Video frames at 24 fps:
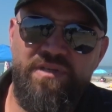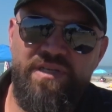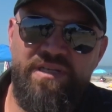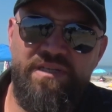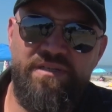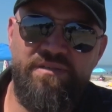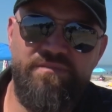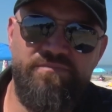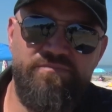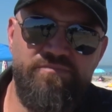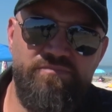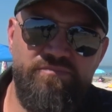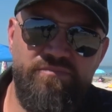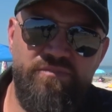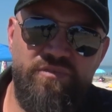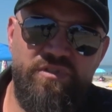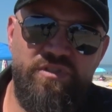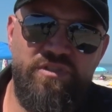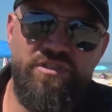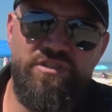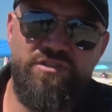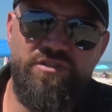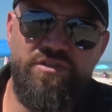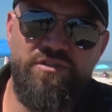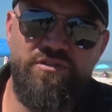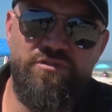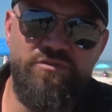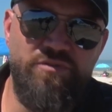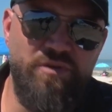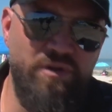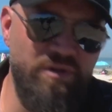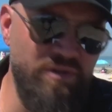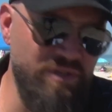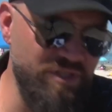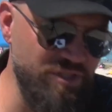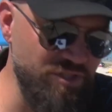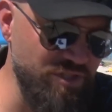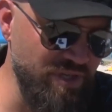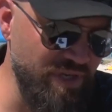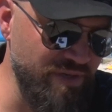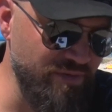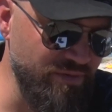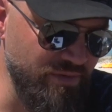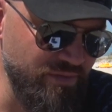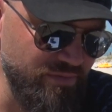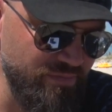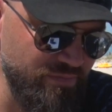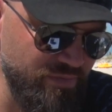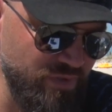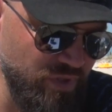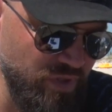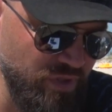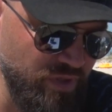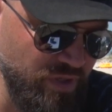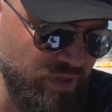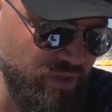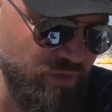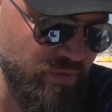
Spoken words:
and just control in general. So good